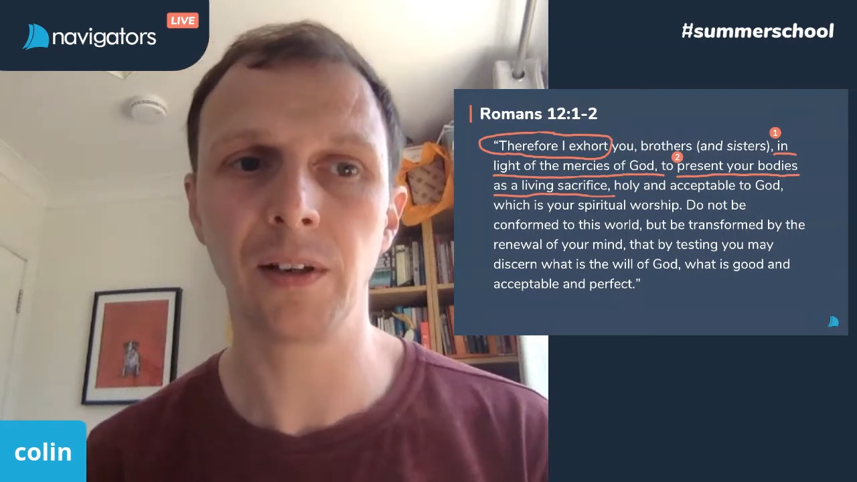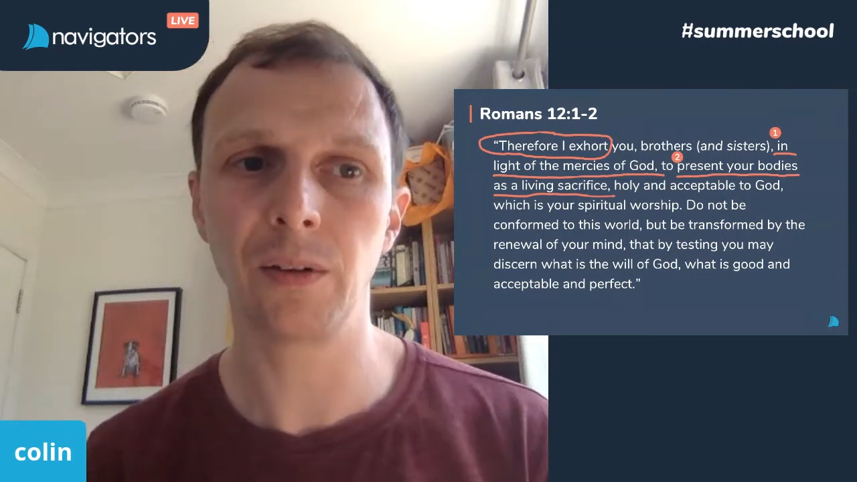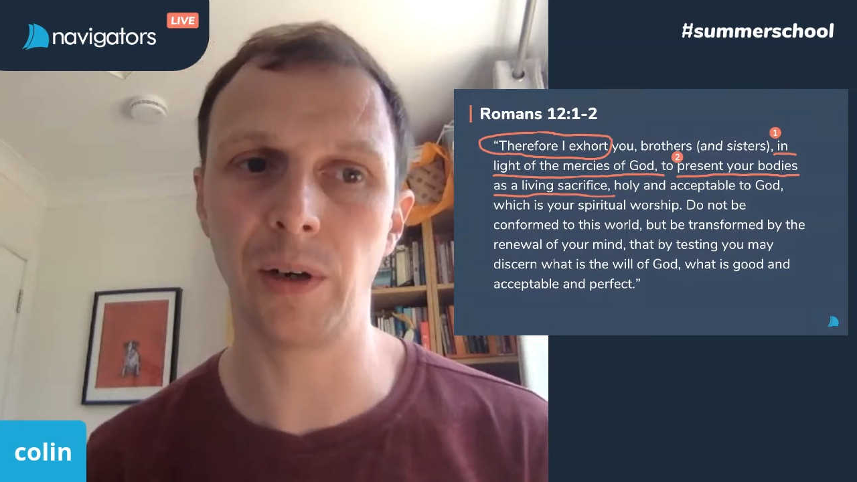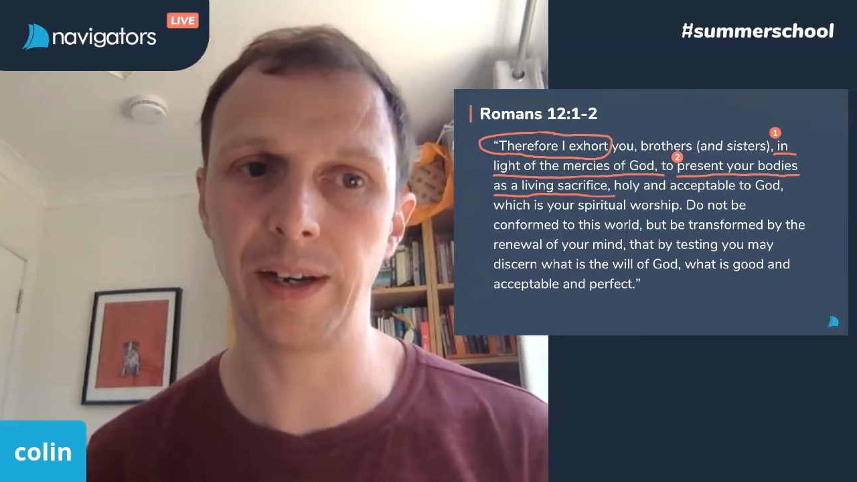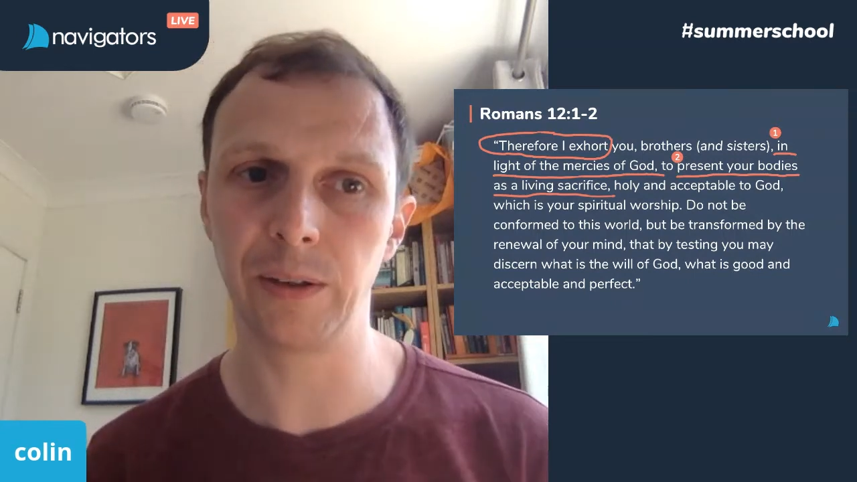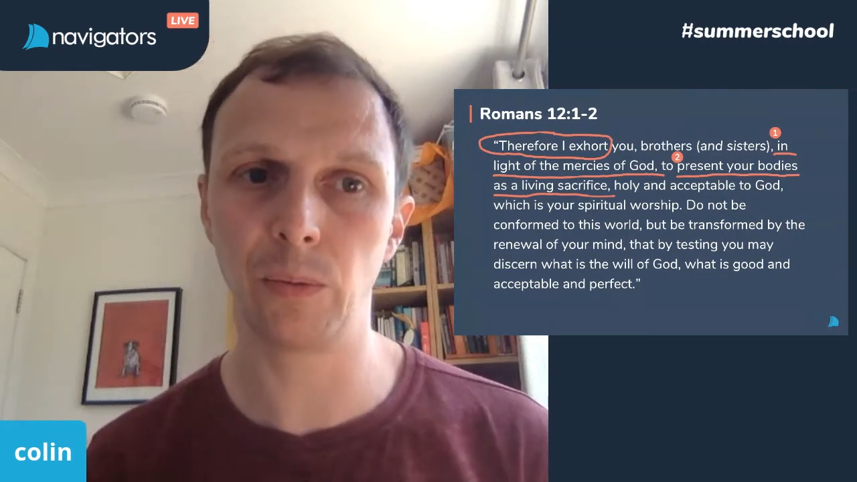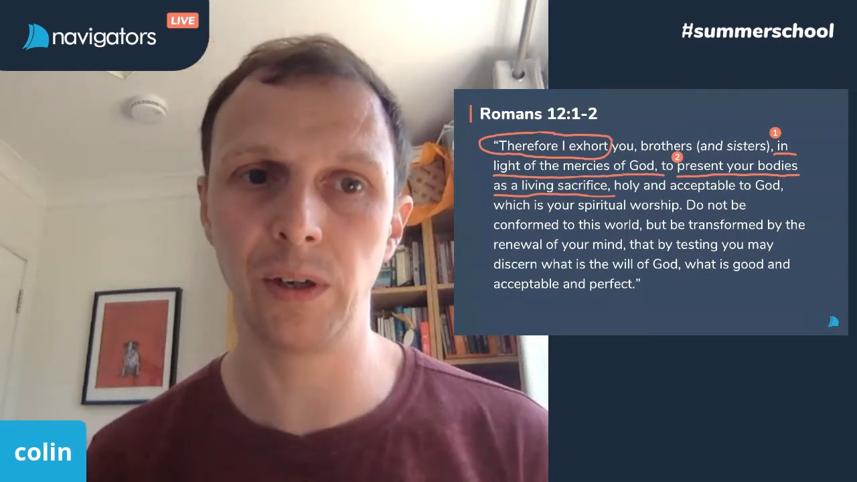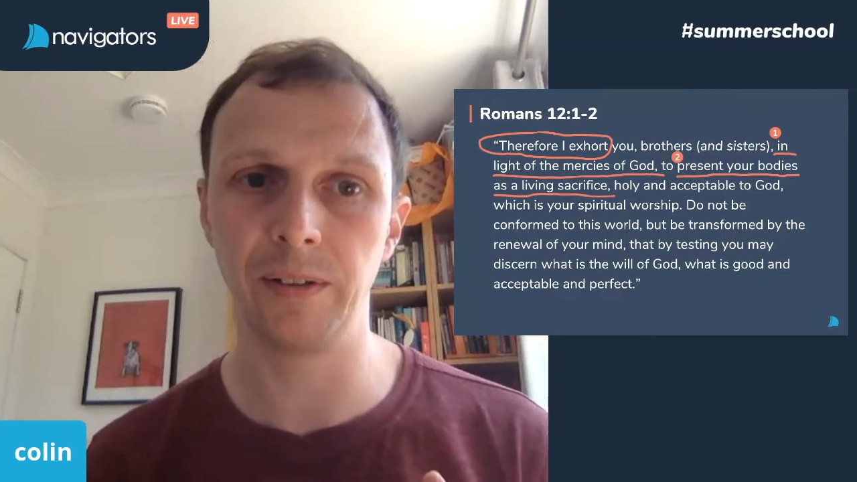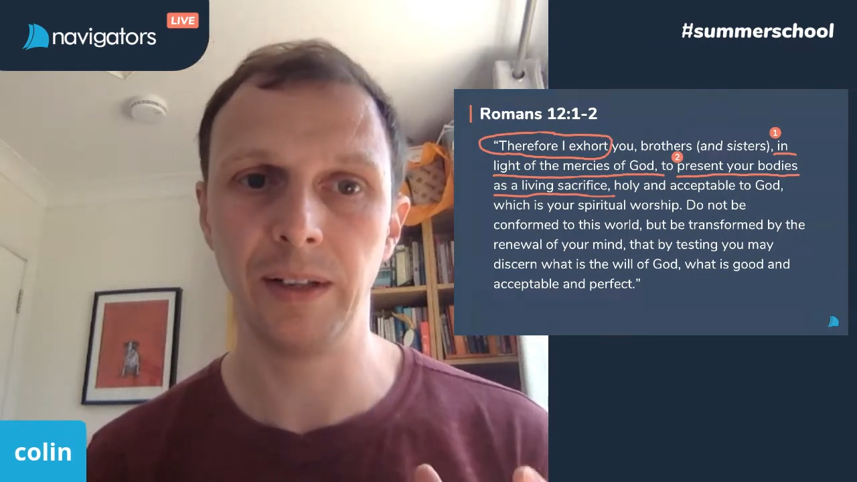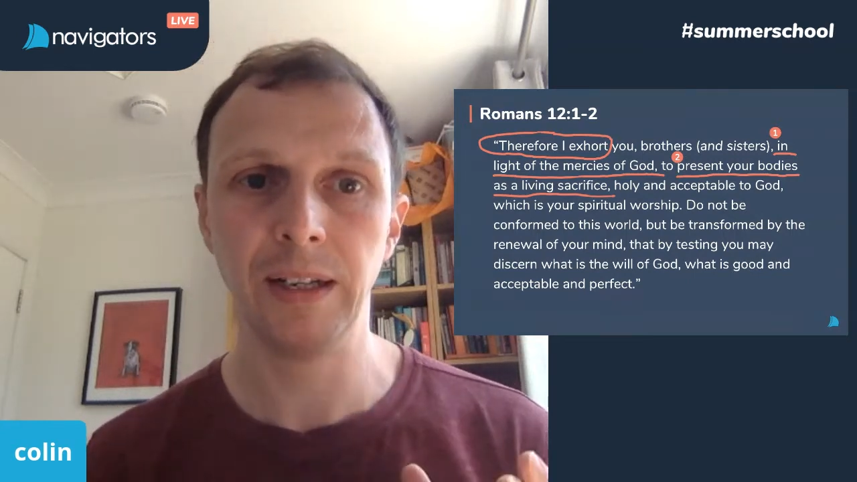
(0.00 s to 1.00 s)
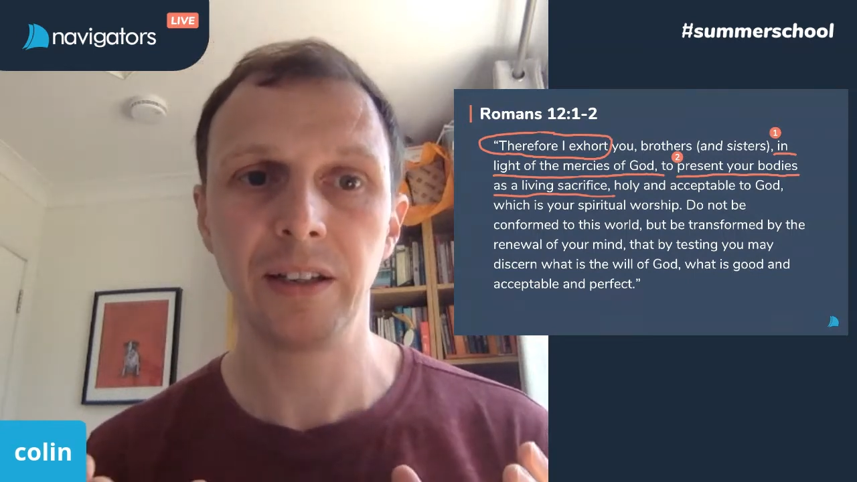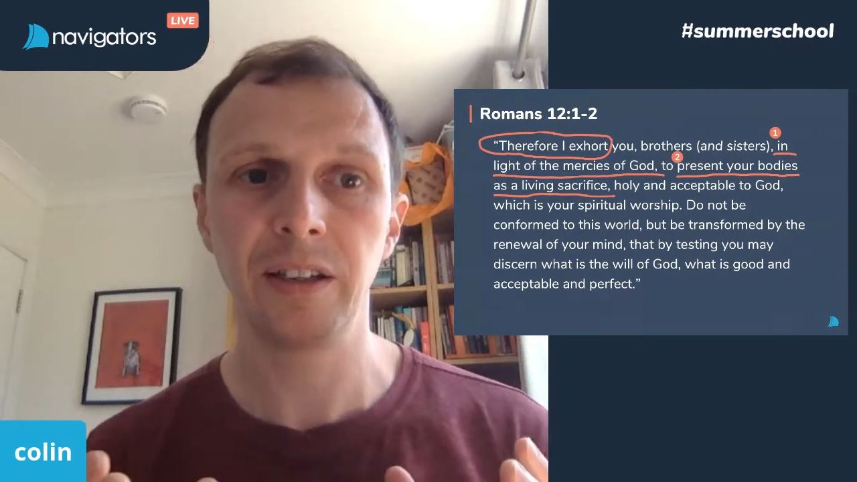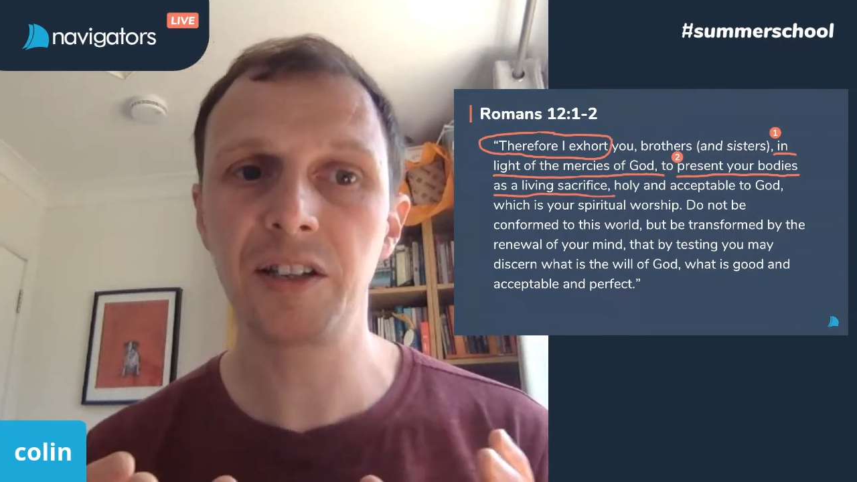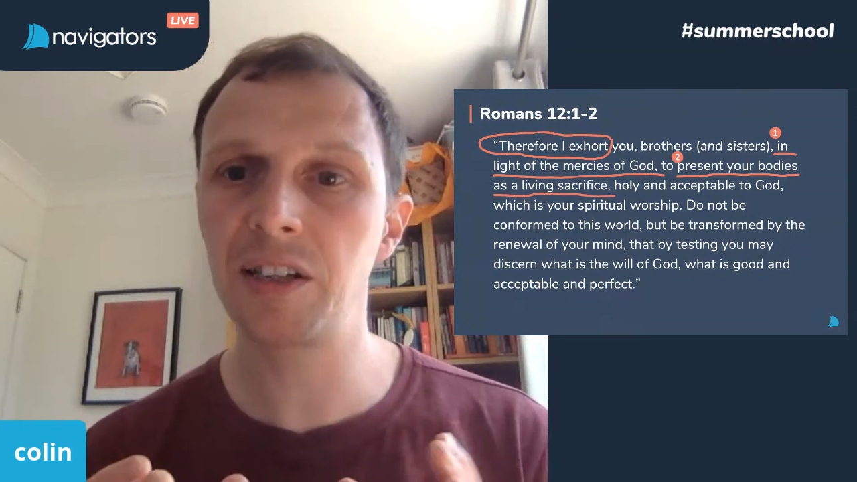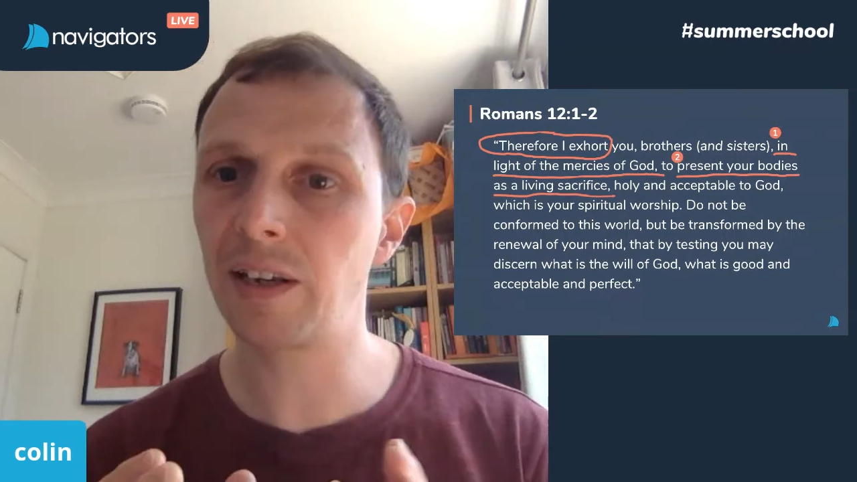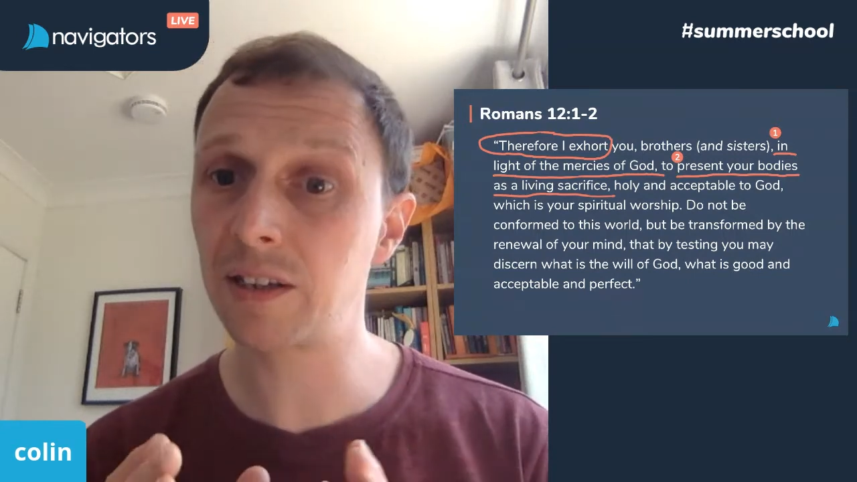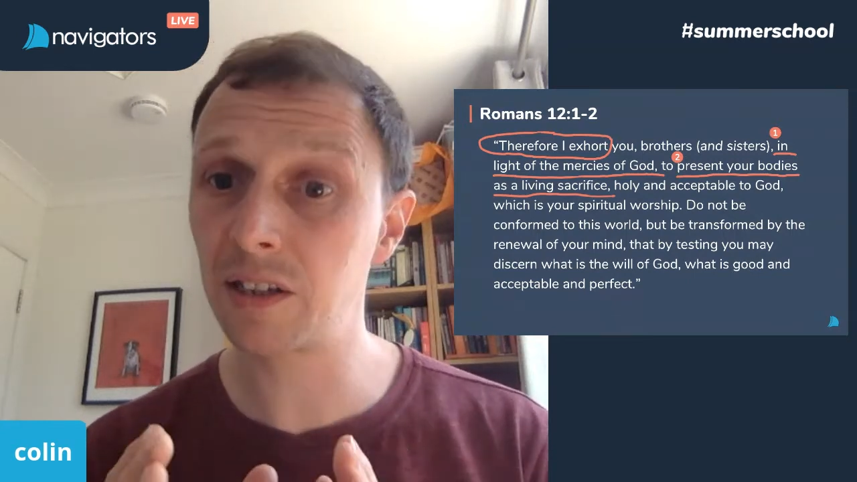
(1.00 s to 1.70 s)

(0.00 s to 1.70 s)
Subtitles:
Why? Well, you see, actually,